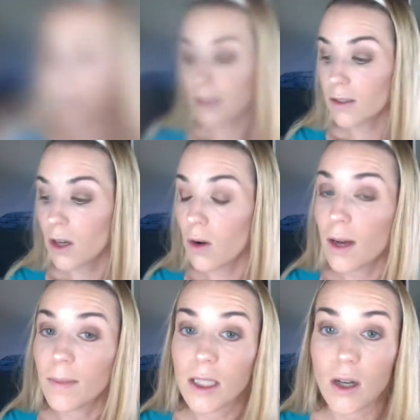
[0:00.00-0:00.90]
So I'm
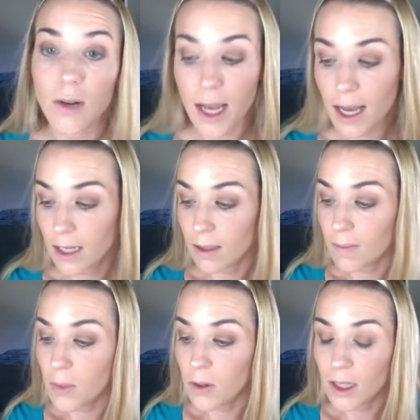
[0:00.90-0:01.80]
going to go ahead
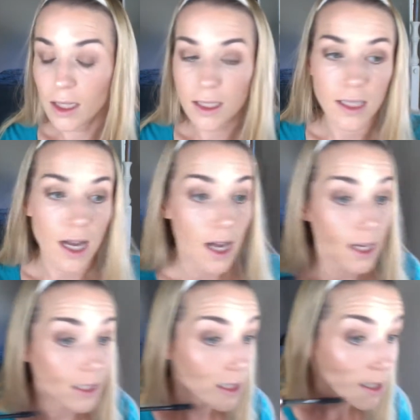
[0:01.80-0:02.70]
and put this on.